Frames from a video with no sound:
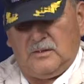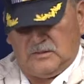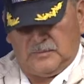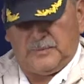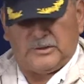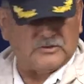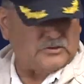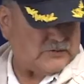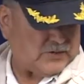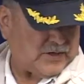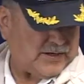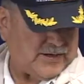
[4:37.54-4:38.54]
the picture
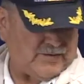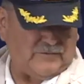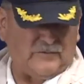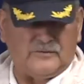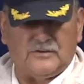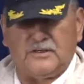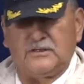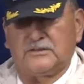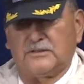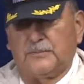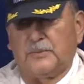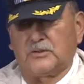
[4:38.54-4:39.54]
that I have here
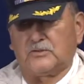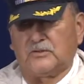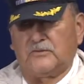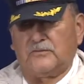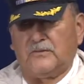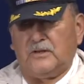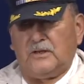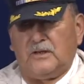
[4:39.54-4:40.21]
is the picture of,